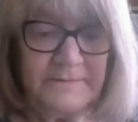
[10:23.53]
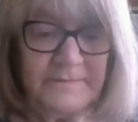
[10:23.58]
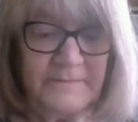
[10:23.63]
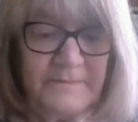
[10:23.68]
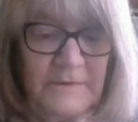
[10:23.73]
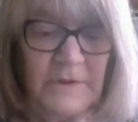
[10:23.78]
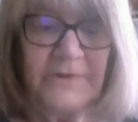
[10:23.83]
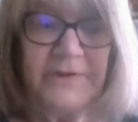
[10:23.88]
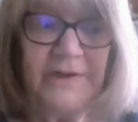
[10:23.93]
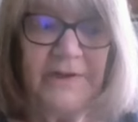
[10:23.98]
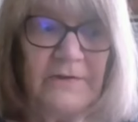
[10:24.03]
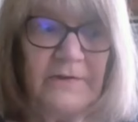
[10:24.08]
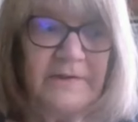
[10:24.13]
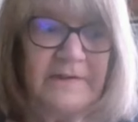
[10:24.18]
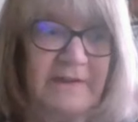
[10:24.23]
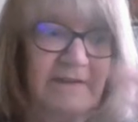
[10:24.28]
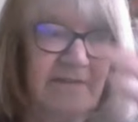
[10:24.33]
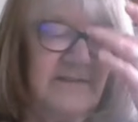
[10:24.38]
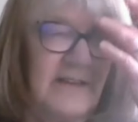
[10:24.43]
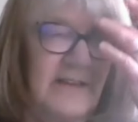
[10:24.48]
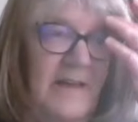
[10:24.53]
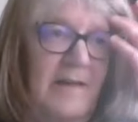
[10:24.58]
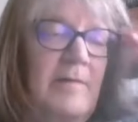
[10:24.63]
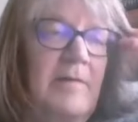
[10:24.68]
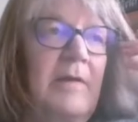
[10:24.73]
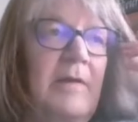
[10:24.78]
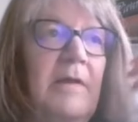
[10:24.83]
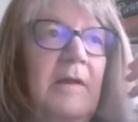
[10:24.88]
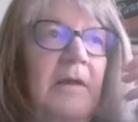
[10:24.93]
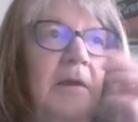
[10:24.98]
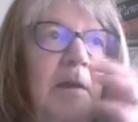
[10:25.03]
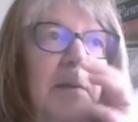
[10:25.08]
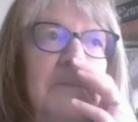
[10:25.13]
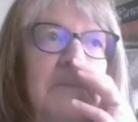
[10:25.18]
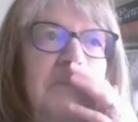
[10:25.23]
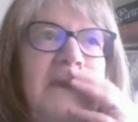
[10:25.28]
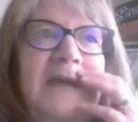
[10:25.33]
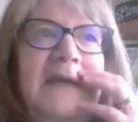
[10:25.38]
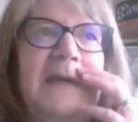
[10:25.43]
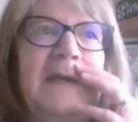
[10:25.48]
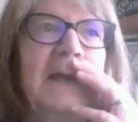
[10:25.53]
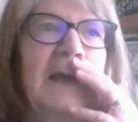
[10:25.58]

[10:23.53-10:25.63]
Lori Holt is a big